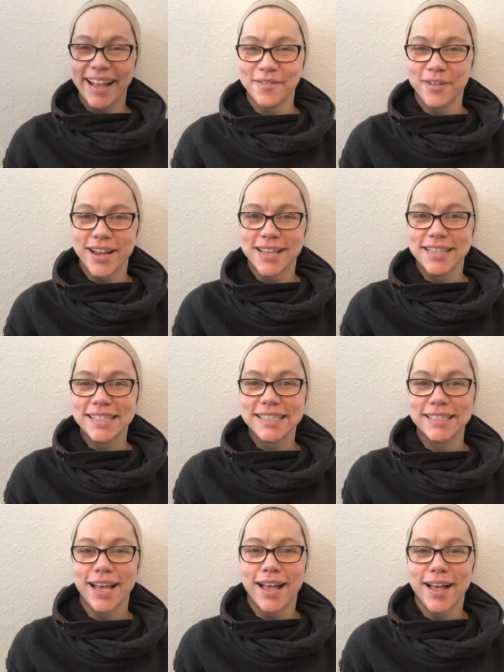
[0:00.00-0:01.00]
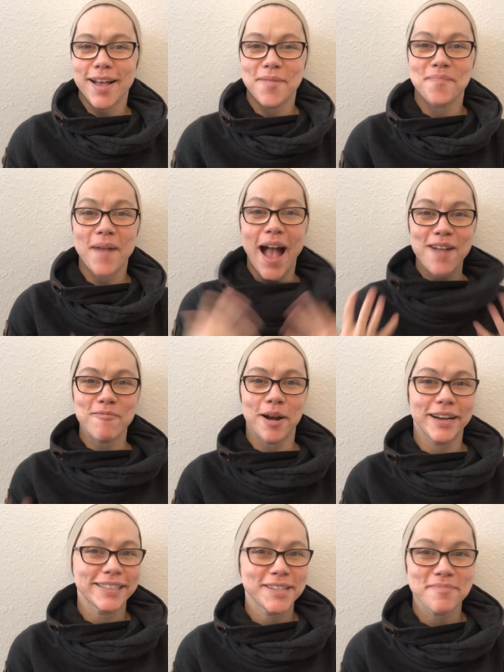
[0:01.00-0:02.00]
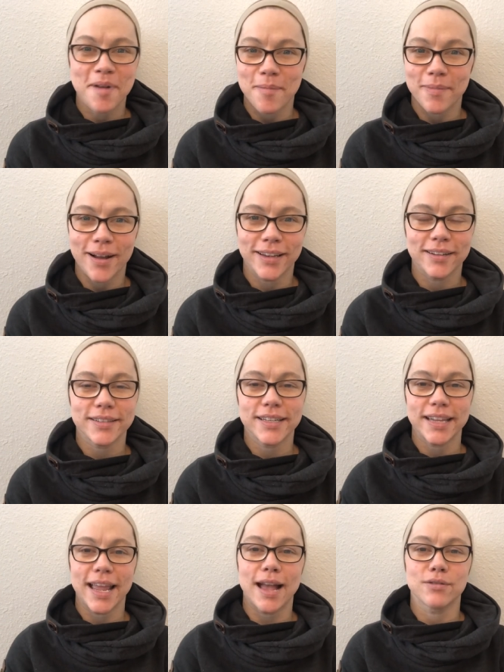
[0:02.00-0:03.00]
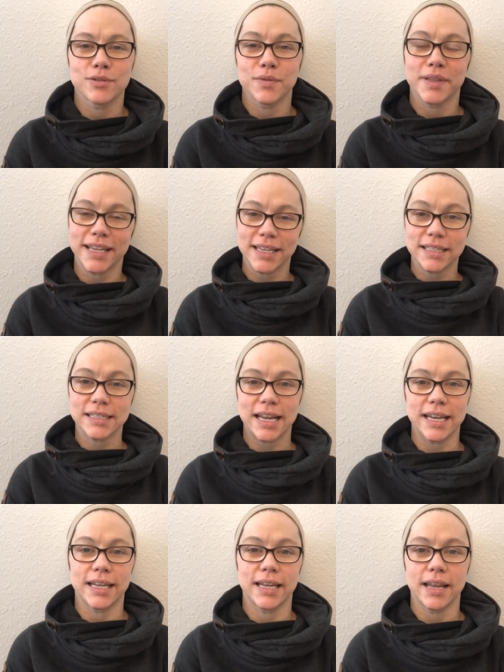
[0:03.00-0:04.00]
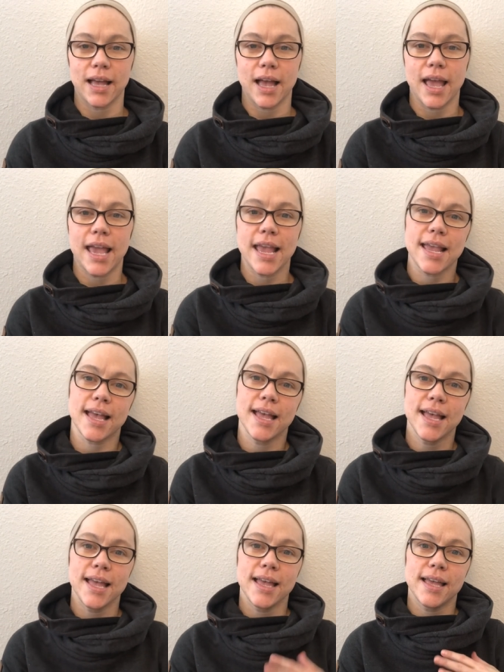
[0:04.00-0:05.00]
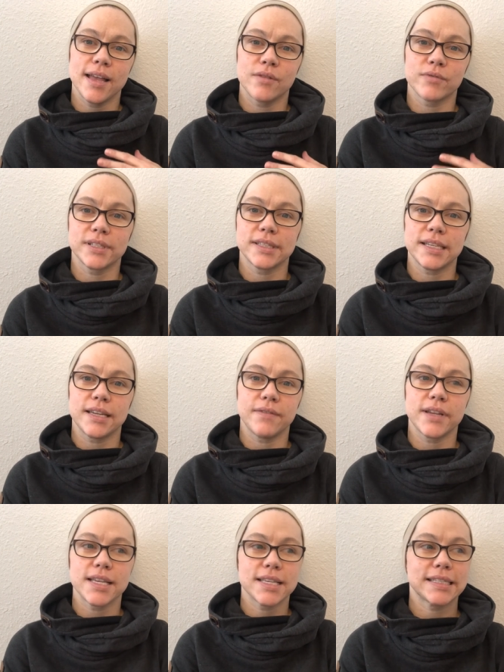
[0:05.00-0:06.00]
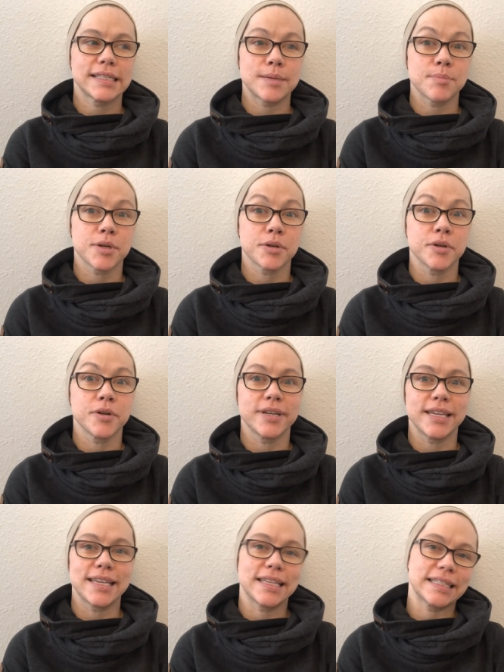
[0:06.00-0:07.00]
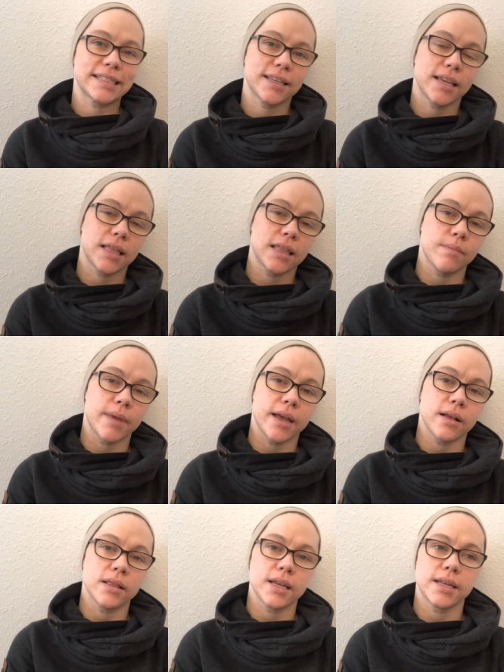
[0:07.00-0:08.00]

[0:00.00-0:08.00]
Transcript: Hey friends, um, I wanted to pop on here today. I was really excited. I received some goodies in the mail.